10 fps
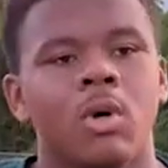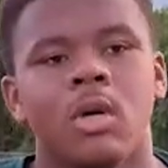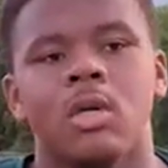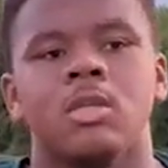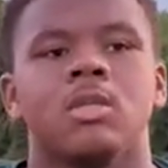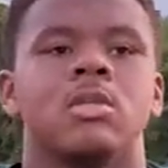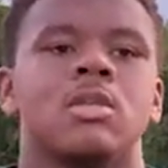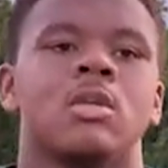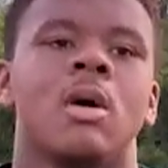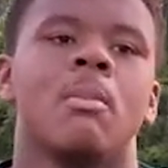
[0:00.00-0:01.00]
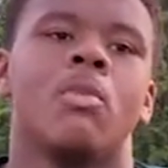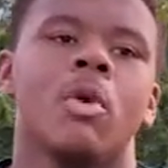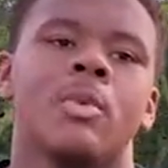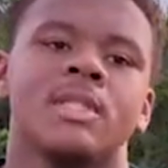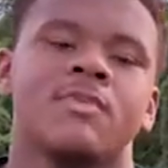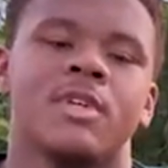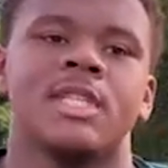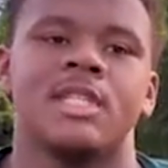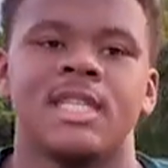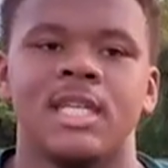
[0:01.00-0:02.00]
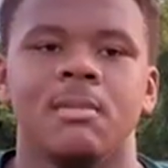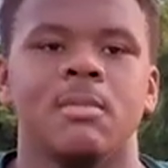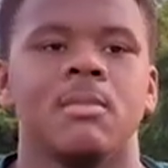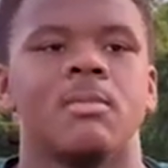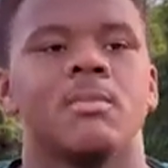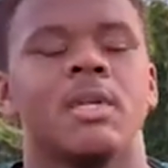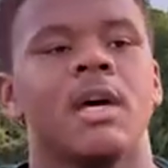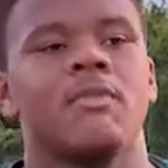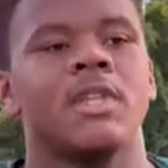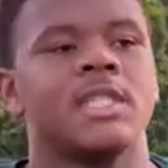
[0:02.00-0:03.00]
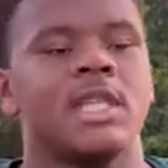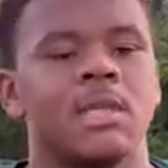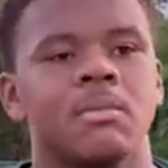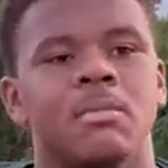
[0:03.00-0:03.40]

My goals for this season, I want